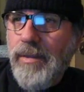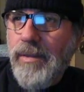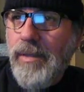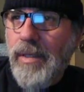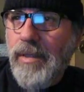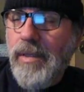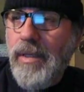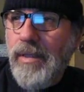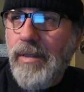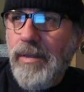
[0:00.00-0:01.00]
that
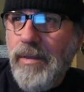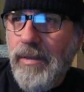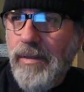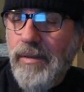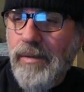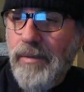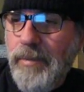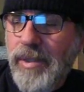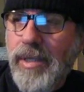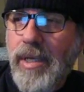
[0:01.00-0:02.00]

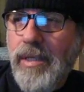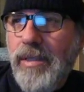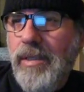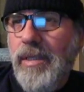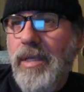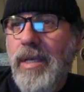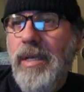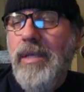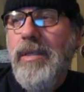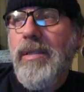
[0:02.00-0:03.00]
possessed the
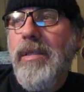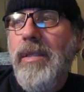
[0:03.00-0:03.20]
land